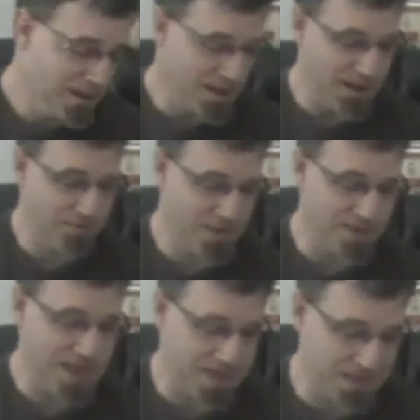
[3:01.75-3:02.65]

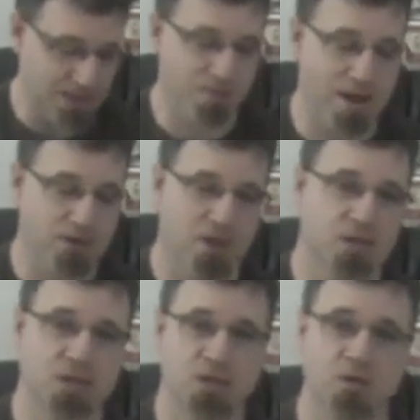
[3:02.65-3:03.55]
Fantastic.
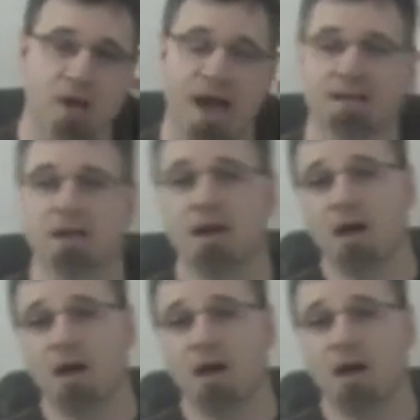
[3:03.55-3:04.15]
Congratulations to you guys.